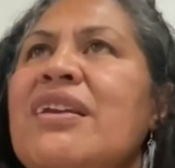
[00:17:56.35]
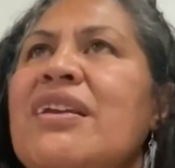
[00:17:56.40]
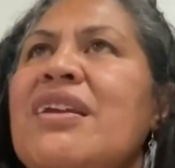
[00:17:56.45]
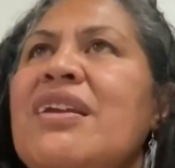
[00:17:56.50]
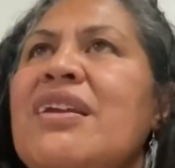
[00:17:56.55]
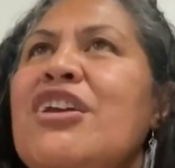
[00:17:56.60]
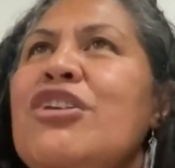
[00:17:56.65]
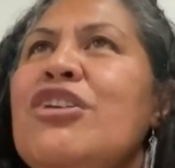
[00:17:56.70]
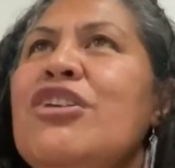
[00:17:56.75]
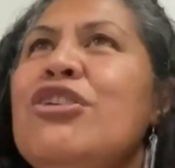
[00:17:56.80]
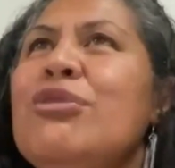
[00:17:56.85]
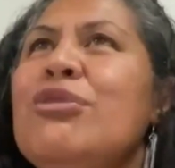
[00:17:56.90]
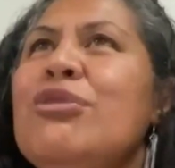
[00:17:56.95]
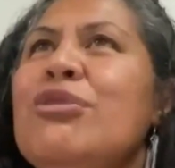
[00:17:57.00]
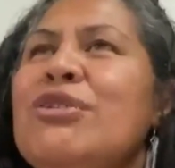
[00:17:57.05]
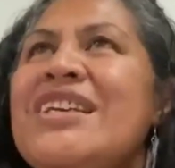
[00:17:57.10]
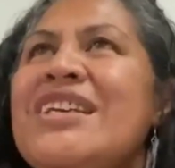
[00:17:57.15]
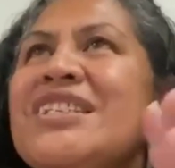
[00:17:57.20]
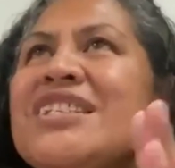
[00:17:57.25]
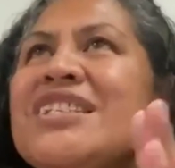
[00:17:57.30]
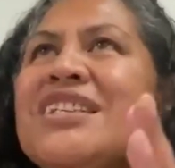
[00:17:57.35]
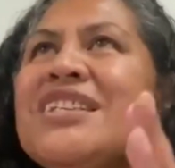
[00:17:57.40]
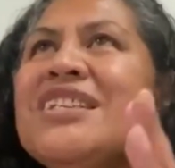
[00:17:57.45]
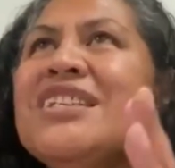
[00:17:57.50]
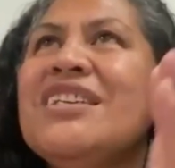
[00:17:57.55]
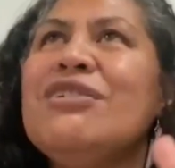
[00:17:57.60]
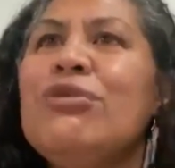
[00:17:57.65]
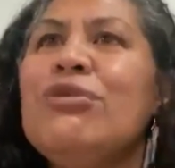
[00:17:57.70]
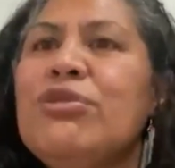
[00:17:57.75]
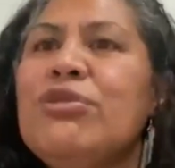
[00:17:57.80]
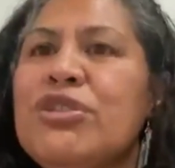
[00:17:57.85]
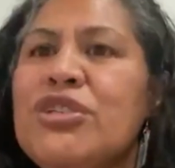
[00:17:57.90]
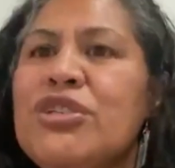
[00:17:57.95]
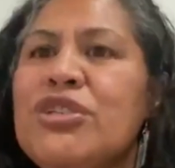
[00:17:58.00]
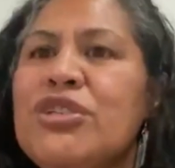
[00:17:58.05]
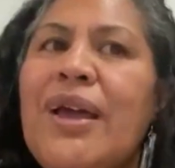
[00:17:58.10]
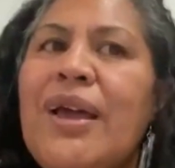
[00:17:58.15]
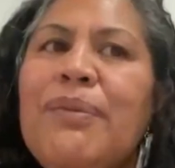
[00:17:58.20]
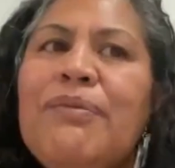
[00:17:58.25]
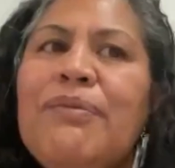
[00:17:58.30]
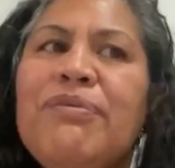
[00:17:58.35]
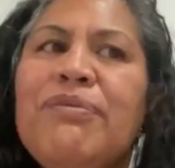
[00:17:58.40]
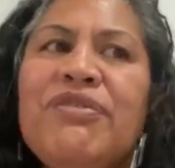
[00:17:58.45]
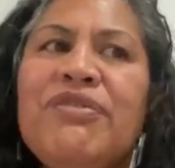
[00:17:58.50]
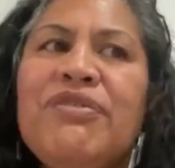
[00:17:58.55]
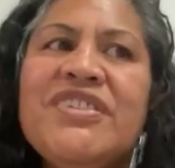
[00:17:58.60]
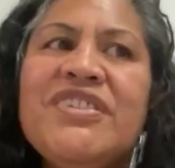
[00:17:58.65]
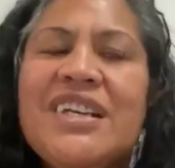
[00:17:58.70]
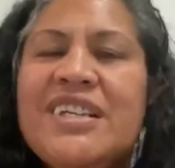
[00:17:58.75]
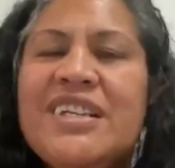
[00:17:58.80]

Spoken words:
and you're tested all the time,